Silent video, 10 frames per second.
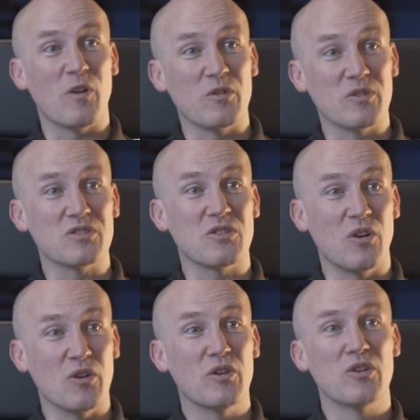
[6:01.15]
focused
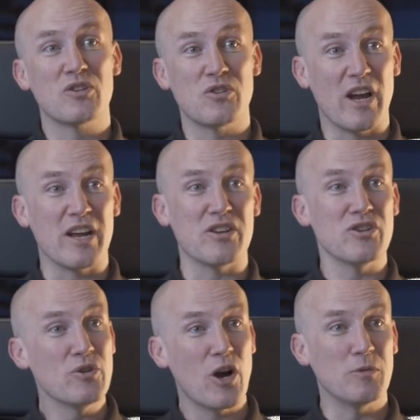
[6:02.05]
on creating
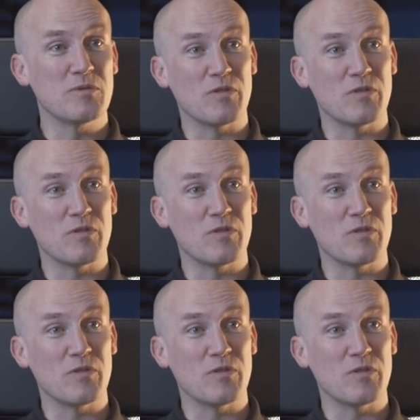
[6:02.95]
new homes for